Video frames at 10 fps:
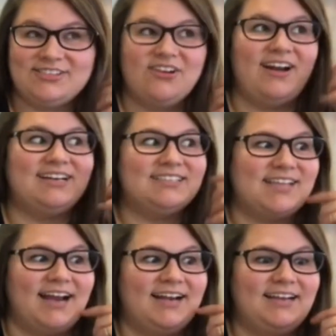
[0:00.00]
So I
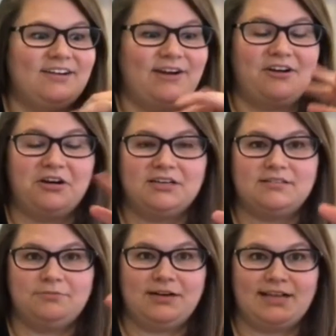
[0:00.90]
decided around
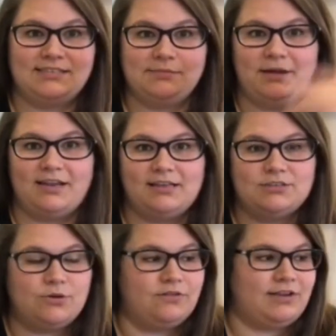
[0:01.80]
when I did my
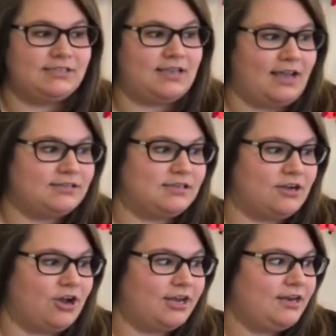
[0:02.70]
12 days of
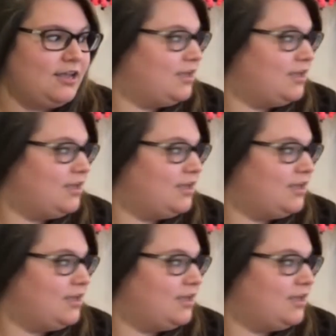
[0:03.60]
casting on